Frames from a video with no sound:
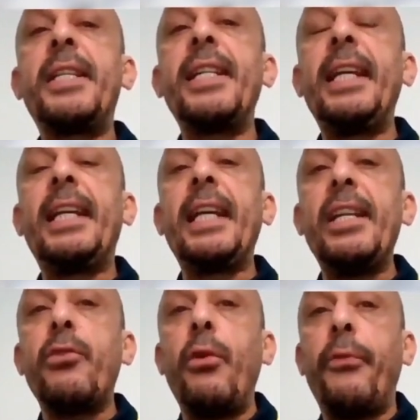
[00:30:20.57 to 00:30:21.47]
This
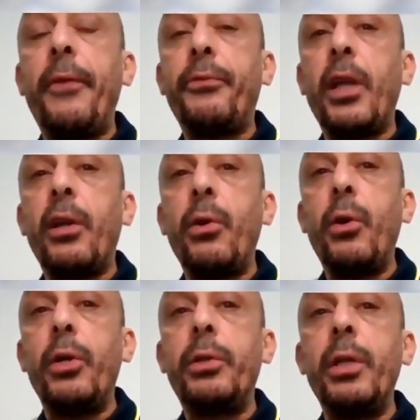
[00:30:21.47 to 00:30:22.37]
increase of
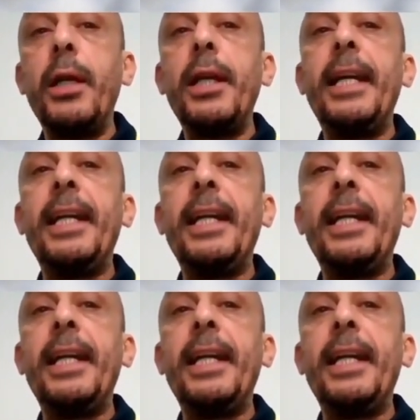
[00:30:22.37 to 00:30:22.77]
afterload